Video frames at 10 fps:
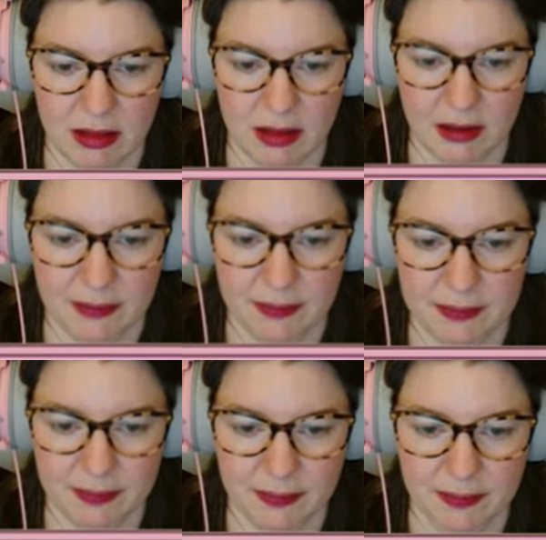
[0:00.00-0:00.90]
you
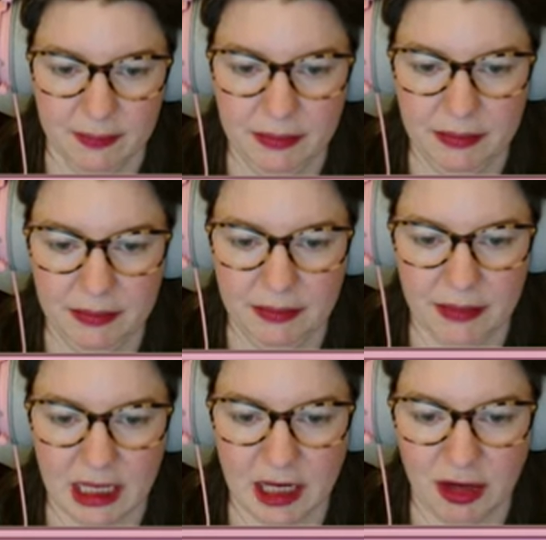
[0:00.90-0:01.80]

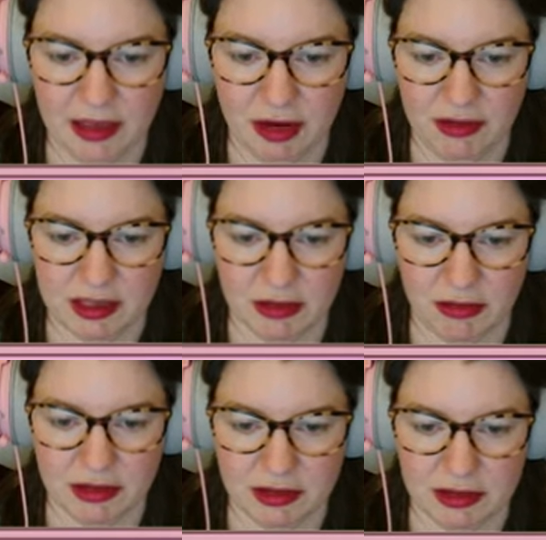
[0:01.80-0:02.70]
know, like the
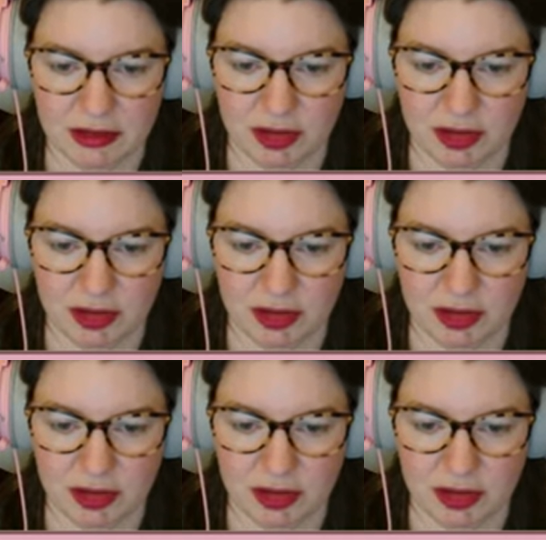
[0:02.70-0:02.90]
crisscross